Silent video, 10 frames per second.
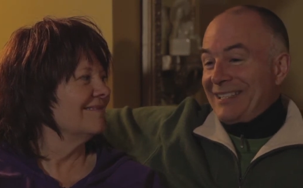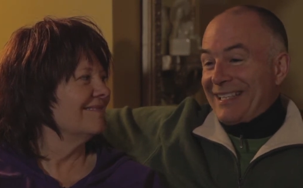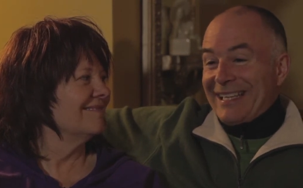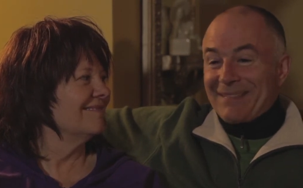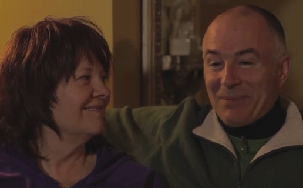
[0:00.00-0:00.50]
Speaker 1: you
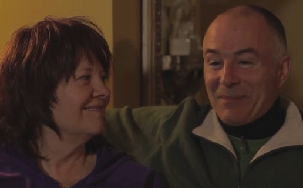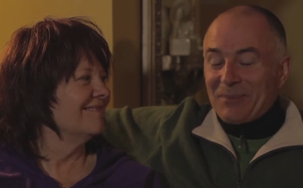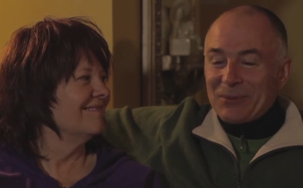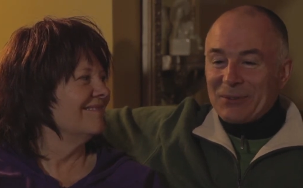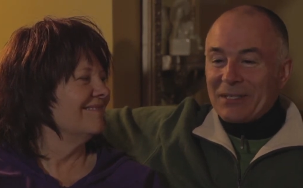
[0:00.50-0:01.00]
get people
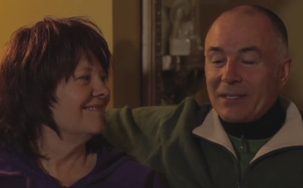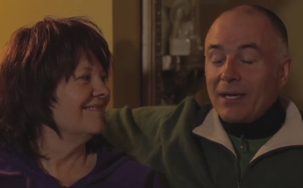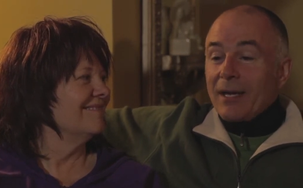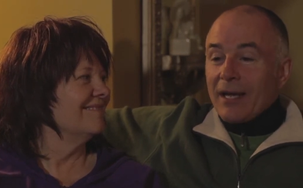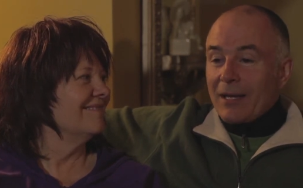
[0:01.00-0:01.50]
who are
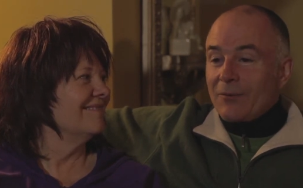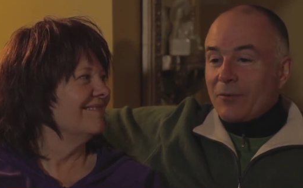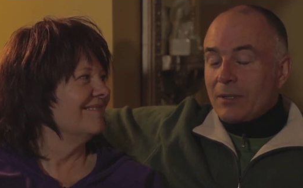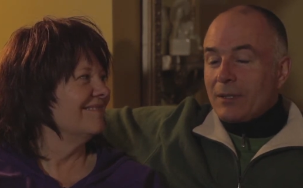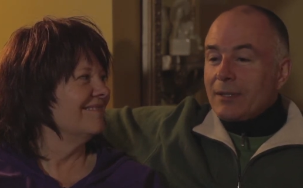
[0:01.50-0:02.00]

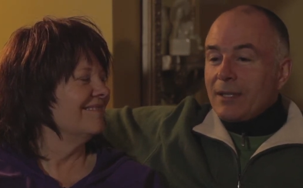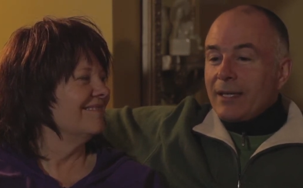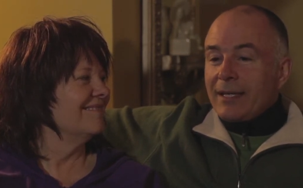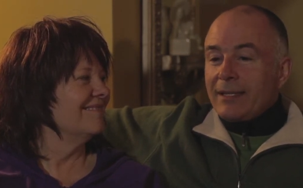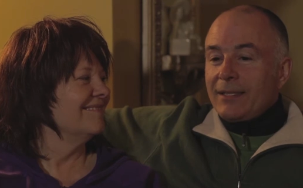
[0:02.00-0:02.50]
helpful,
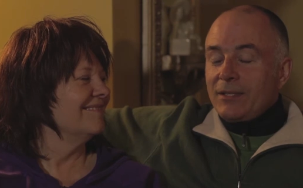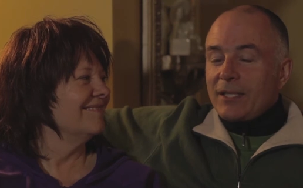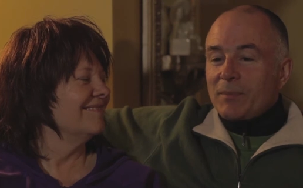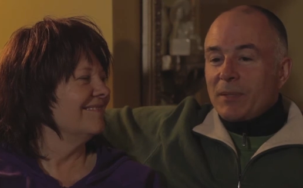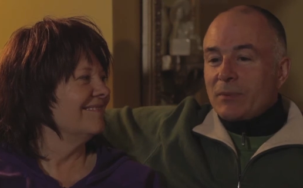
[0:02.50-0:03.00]
and then you get
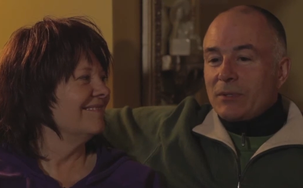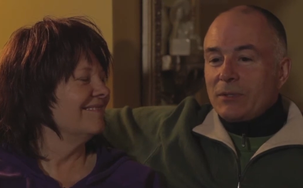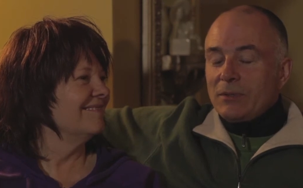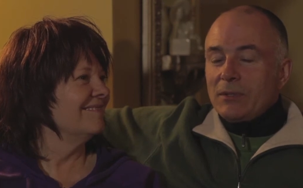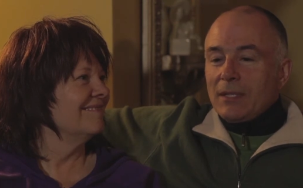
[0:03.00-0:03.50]
people
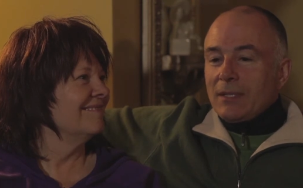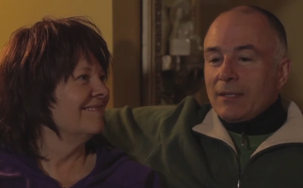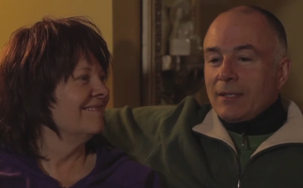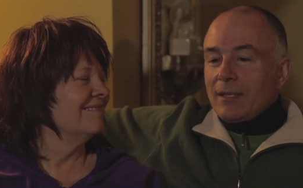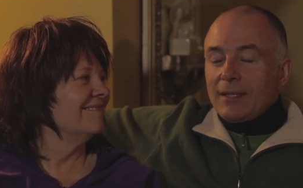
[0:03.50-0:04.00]
who
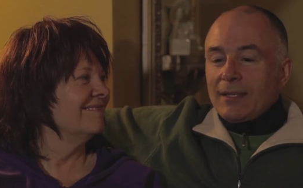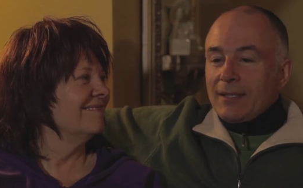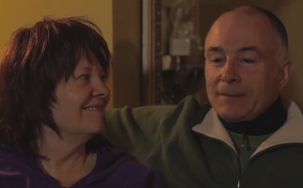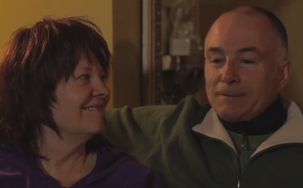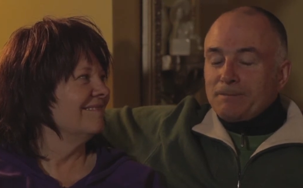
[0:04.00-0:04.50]

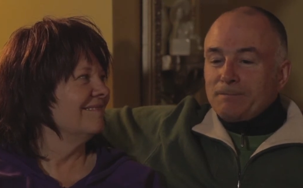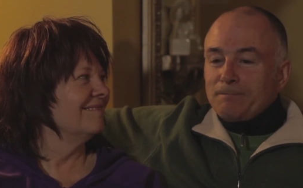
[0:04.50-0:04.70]
um,